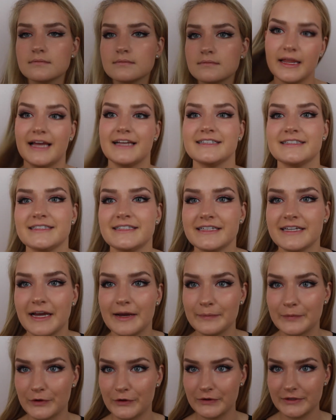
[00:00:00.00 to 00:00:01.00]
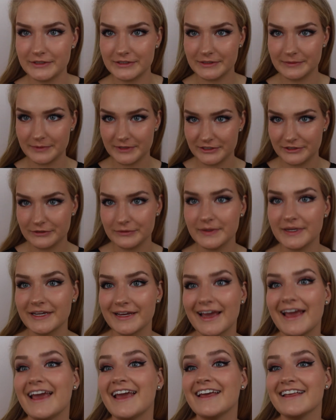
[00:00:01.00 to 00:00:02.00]
Lastly, I'm going to be
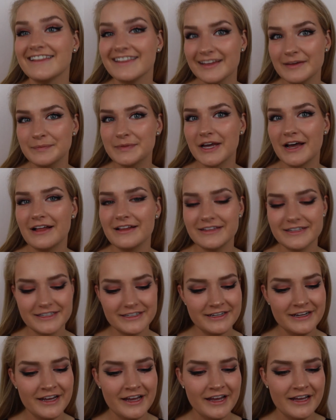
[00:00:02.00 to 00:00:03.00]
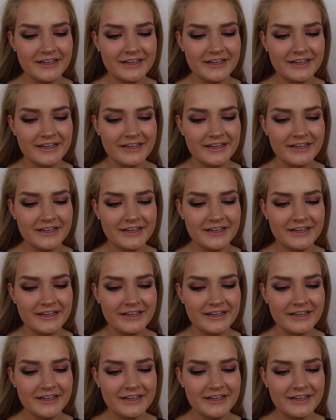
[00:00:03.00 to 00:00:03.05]
doing a lip color.